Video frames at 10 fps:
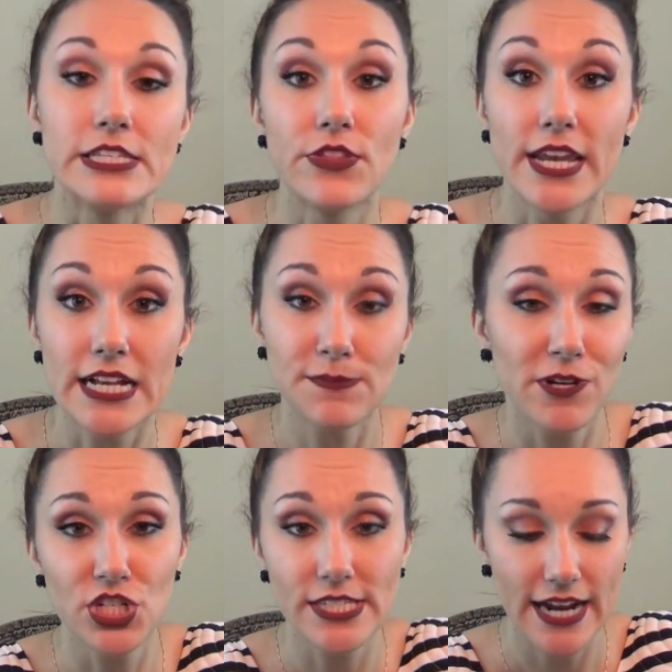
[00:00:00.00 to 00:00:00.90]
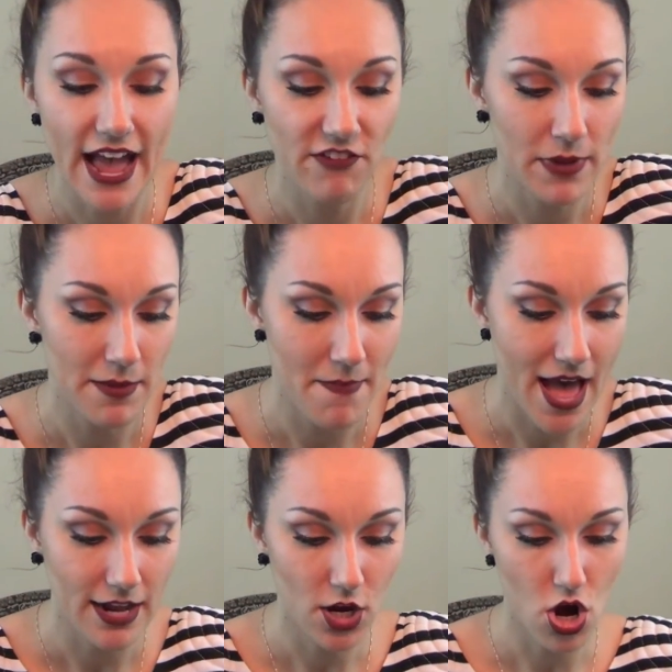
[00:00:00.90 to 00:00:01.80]
So the next brushes that I have by
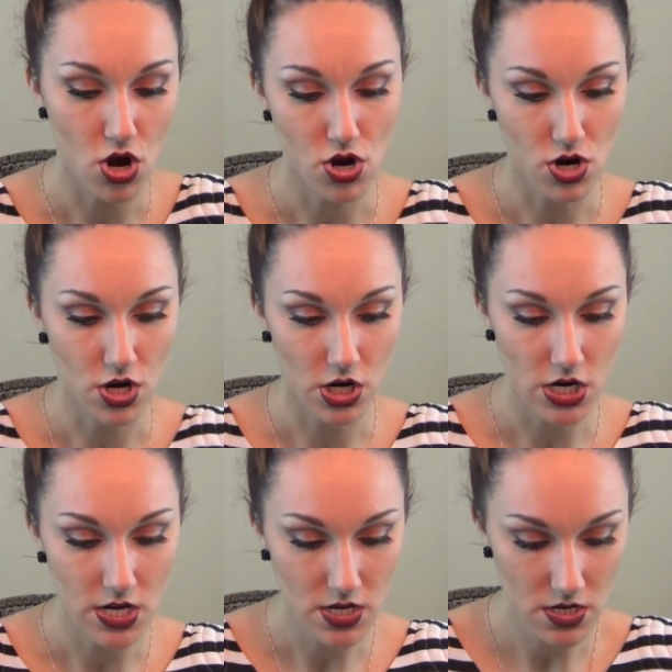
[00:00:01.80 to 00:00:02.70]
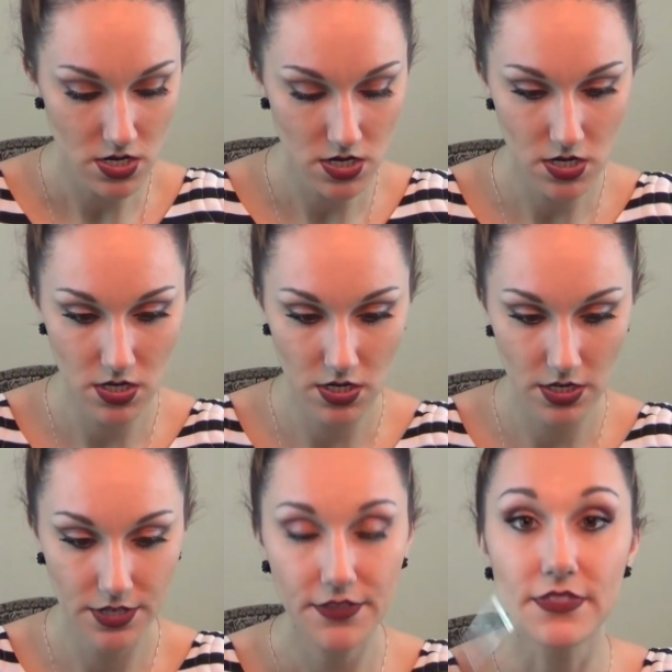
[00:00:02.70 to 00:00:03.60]
MAC are
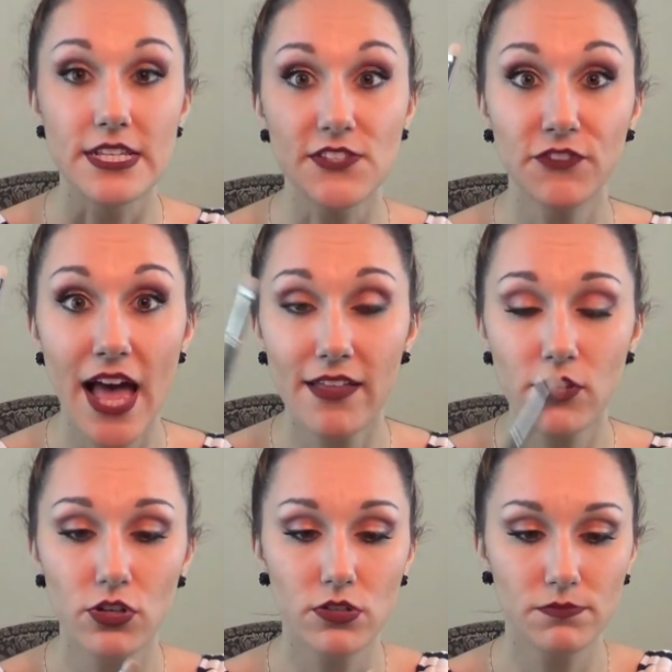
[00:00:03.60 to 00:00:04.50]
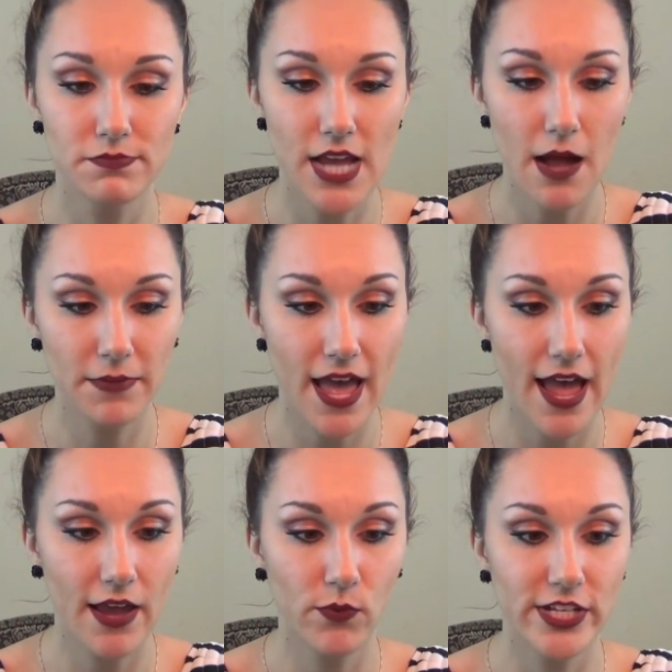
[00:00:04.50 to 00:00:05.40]
this flat little top
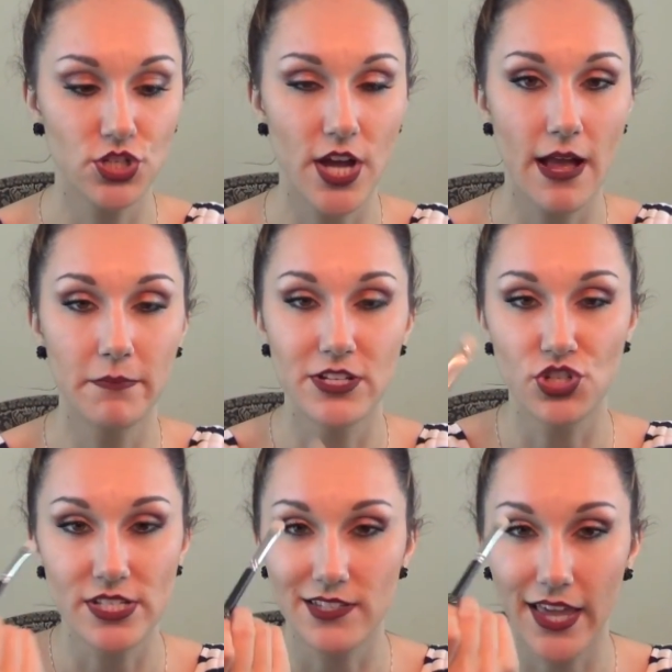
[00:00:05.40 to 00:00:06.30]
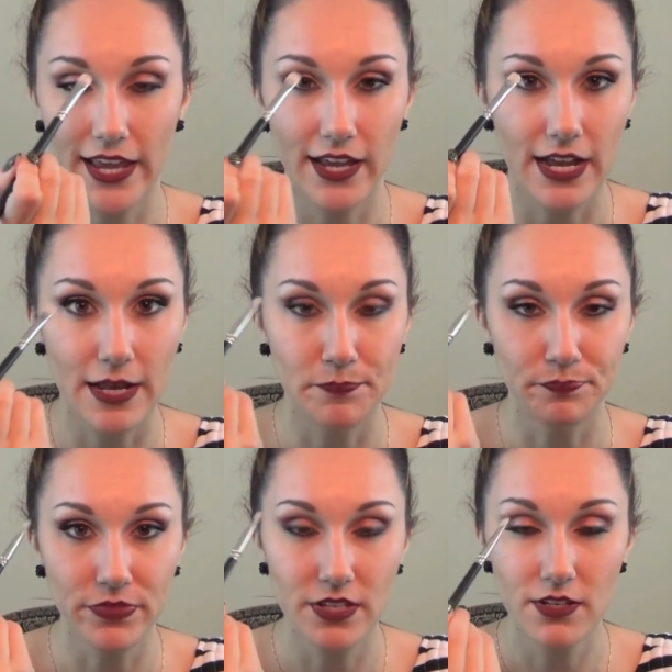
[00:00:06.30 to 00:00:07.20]
guy, which is just like
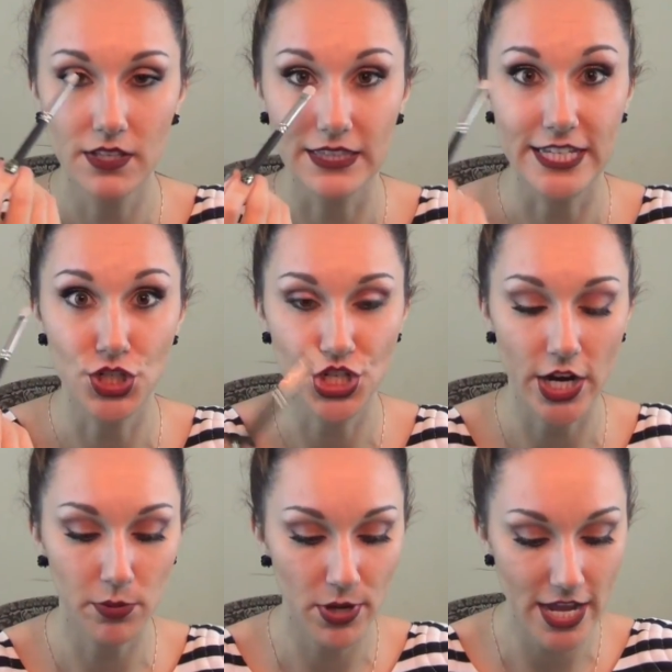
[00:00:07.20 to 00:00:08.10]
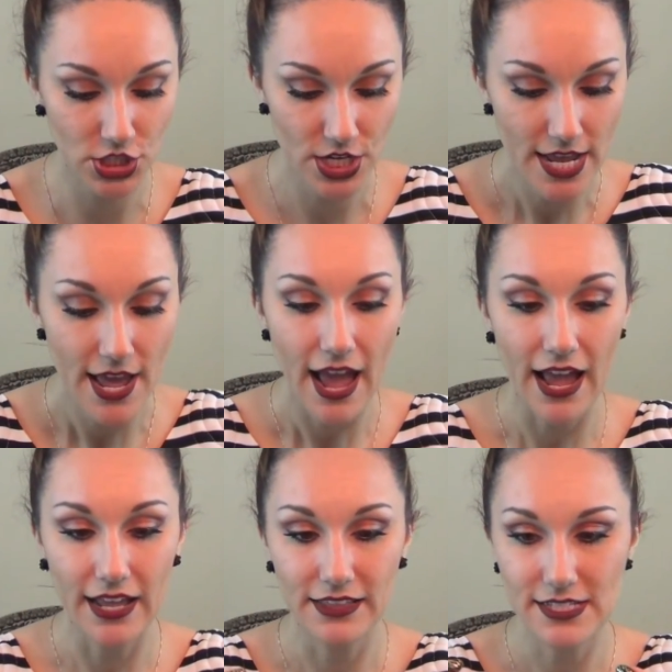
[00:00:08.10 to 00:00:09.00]
lid shader brush.
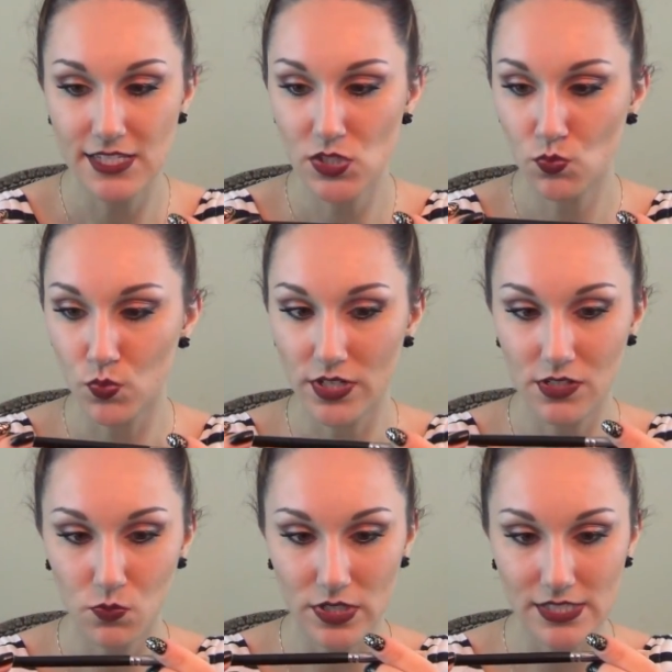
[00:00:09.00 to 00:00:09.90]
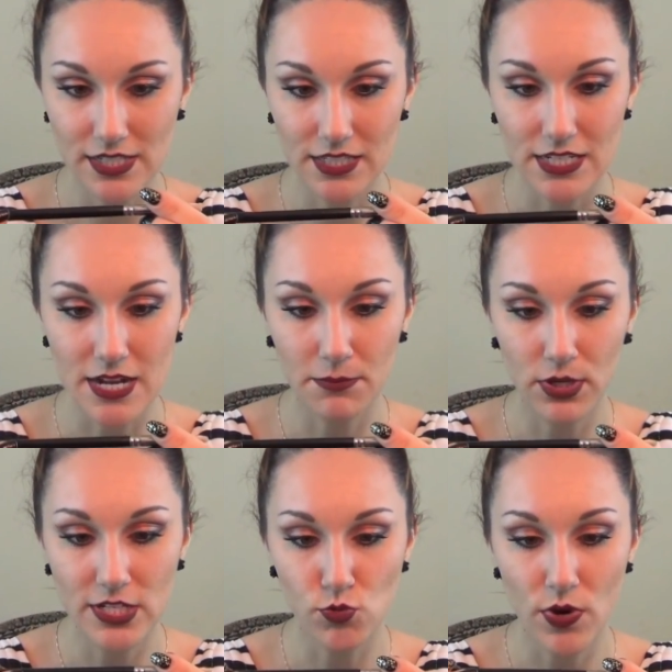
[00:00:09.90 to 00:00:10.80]
And this is one of the ones that the
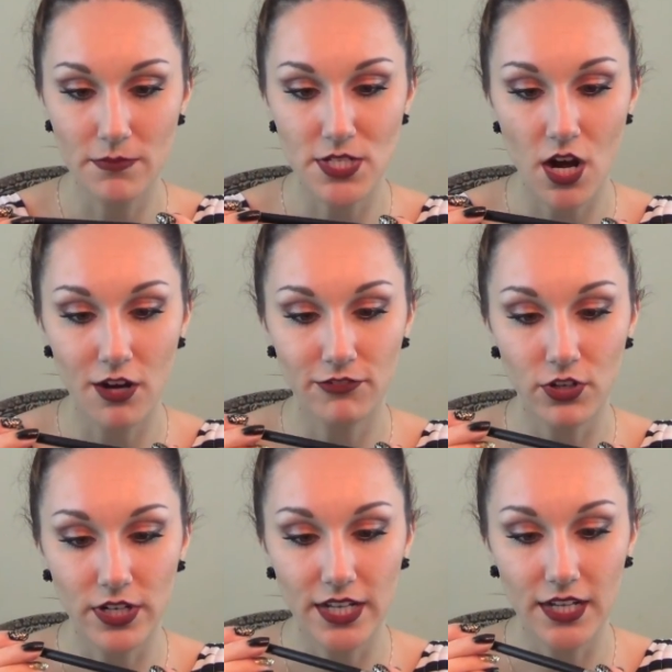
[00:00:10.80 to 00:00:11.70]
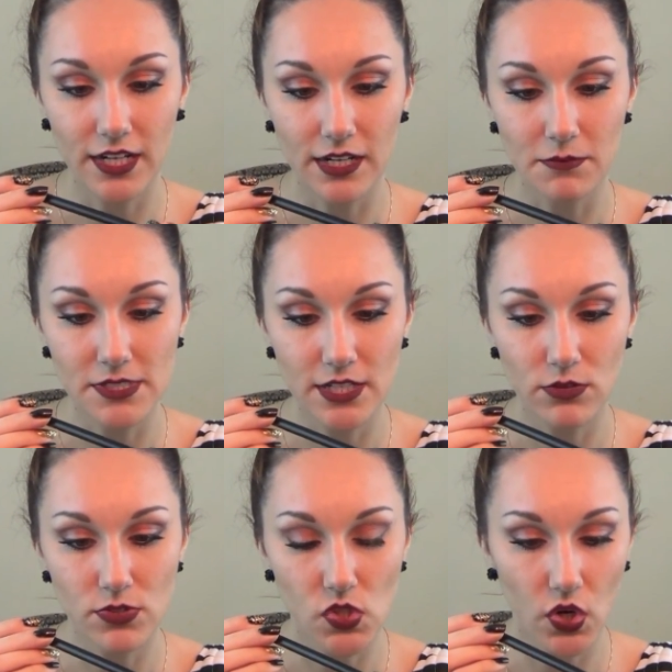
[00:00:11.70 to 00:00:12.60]
number has rubbed off on it, and I am
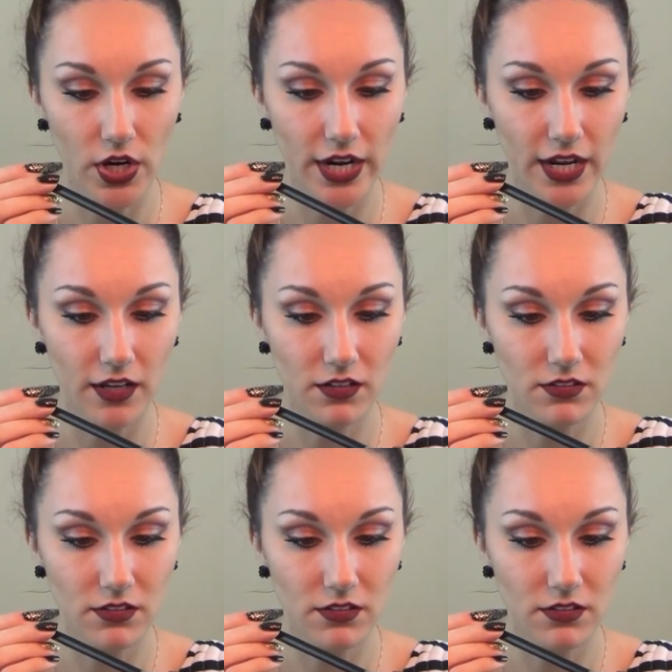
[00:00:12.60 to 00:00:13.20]
so sorry.